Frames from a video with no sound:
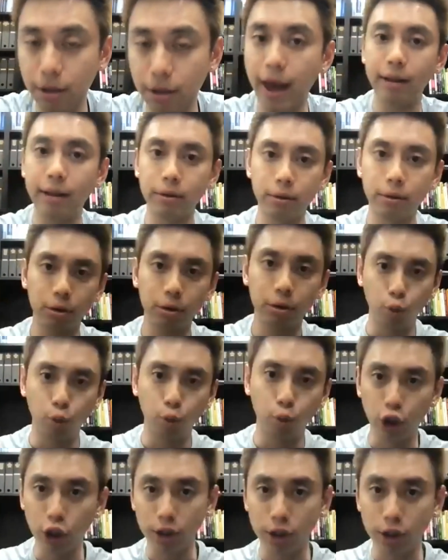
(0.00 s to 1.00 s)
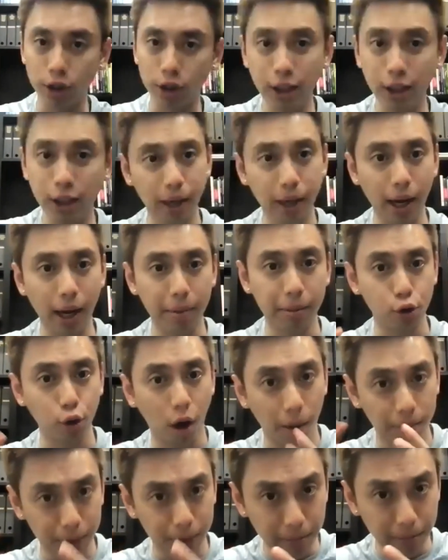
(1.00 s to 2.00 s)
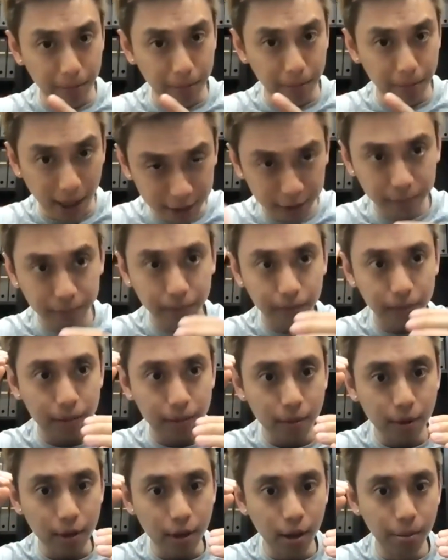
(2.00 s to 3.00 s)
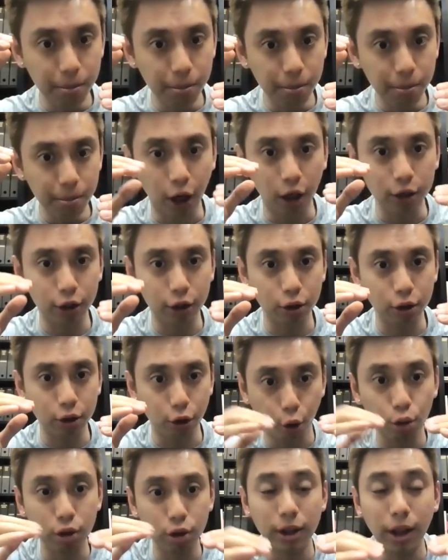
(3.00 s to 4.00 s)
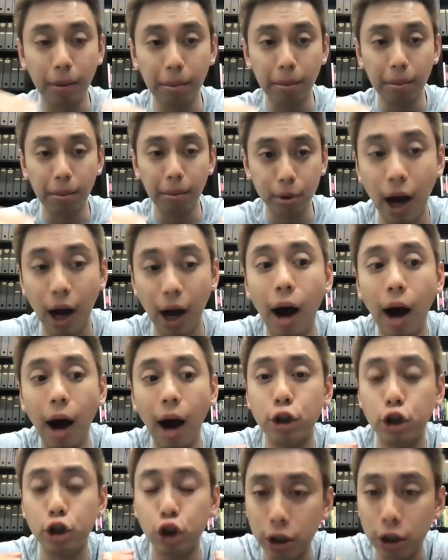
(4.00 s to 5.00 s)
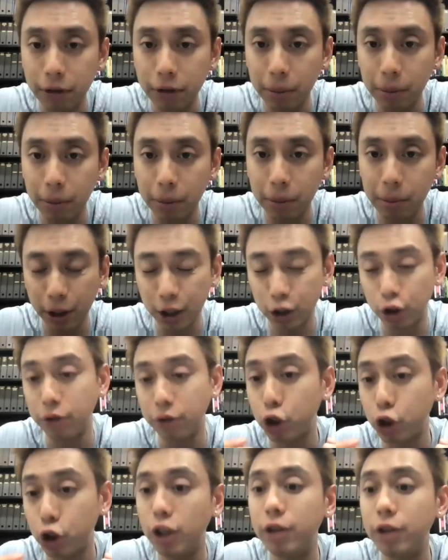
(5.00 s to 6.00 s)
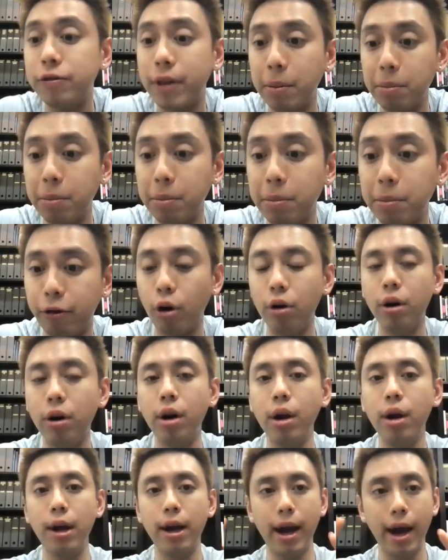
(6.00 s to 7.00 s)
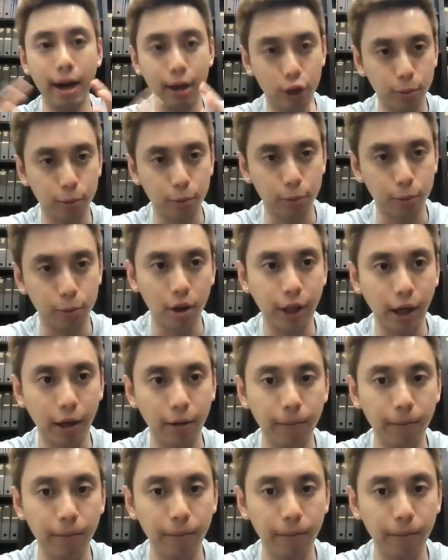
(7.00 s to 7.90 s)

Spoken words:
that we just need to be able to optimize, because those numbers are achievable because you've achieved them before at a smaller scale.